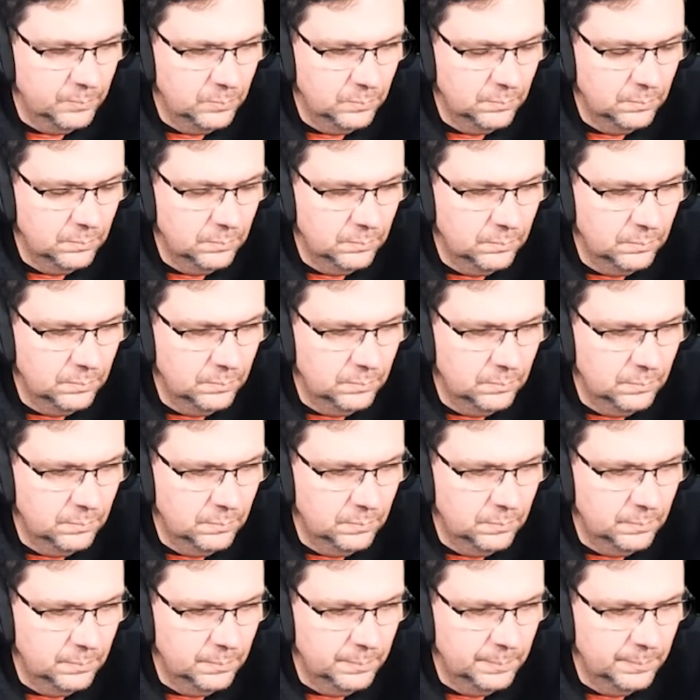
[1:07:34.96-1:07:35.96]
I think that's right.
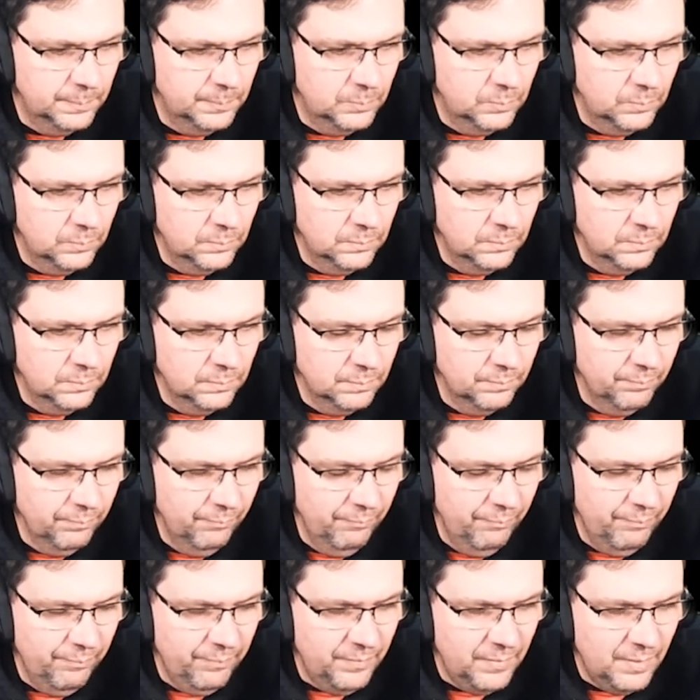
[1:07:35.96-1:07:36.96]
Yeah, it
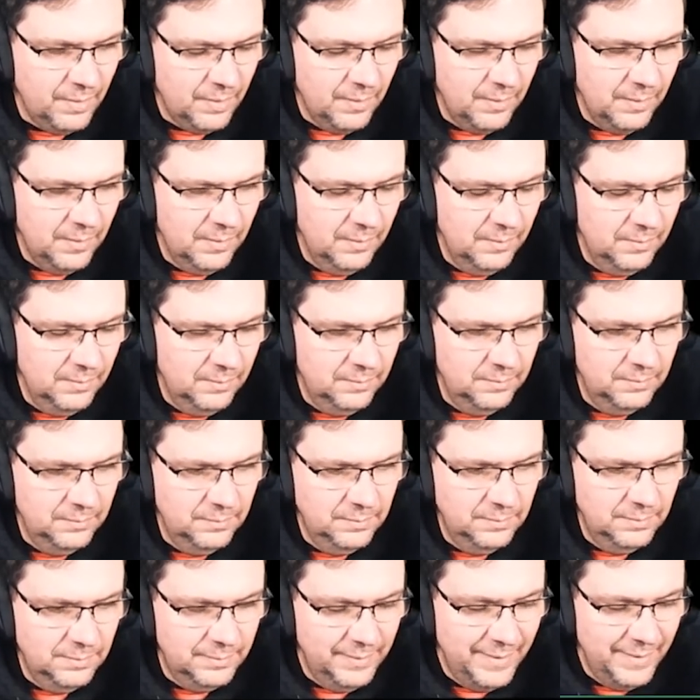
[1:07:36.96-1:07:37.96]
adds it adds to the charm
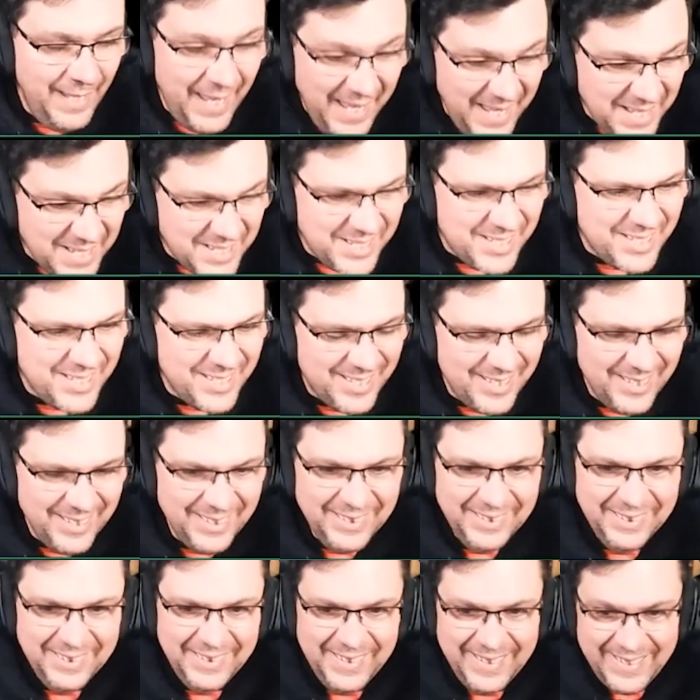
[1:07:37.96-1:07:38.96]
as well. Yes. And
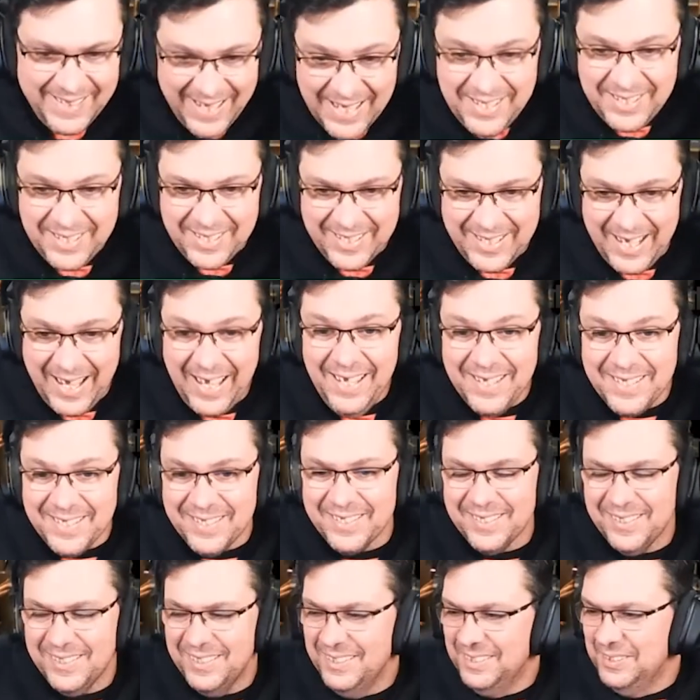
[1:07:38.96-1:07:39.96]
every yes, it does. every
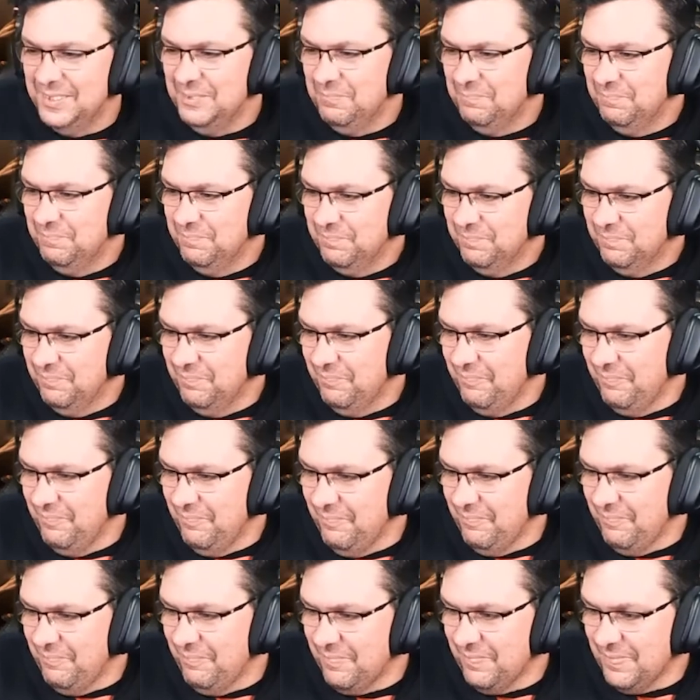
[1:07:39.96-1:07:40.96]
game has
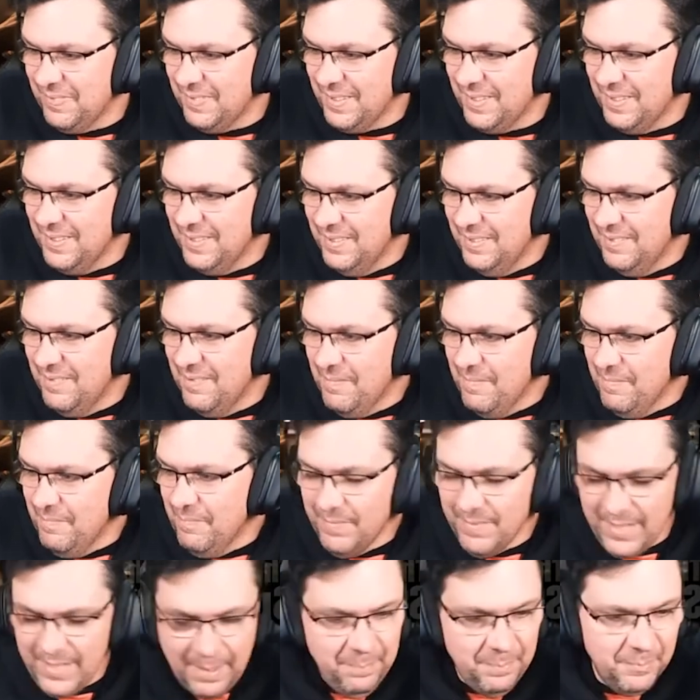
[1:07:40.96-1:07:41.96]
bugs and
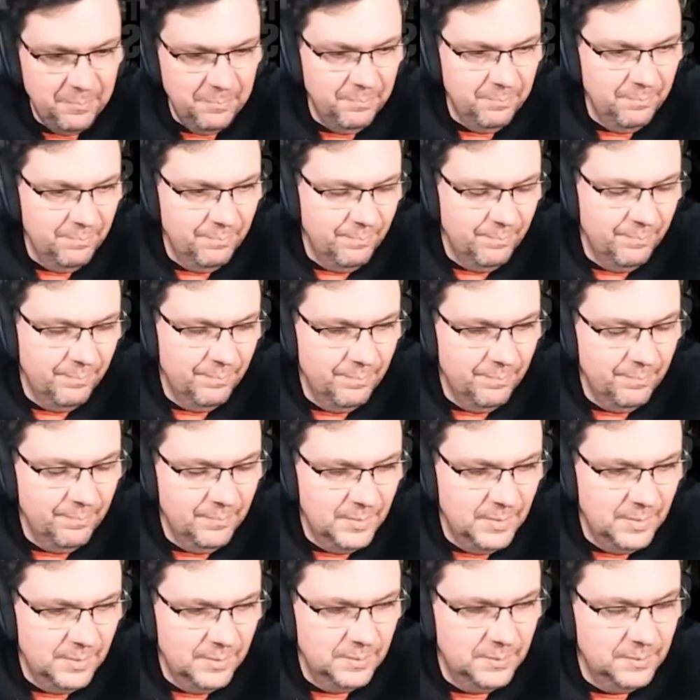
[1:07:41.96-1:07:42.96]
yep. you know it,
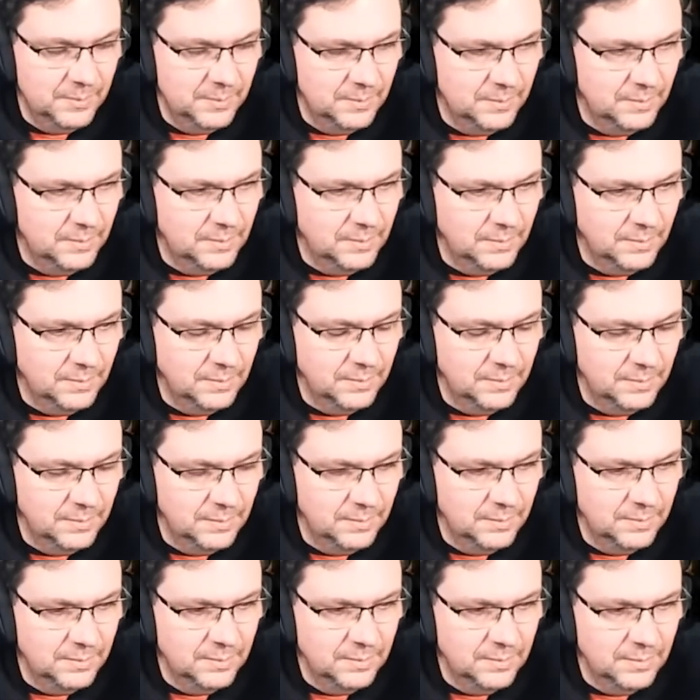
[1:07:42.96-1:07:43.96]
it
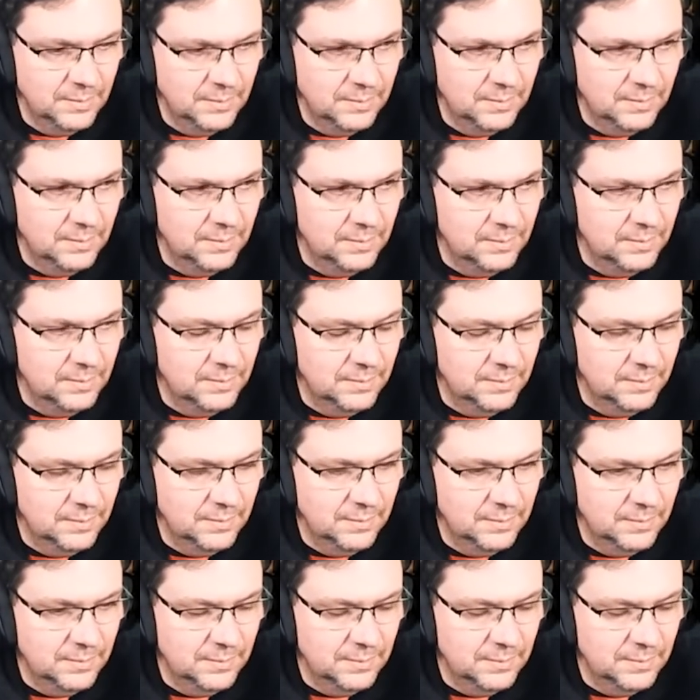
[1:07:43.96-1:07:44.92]
does. Um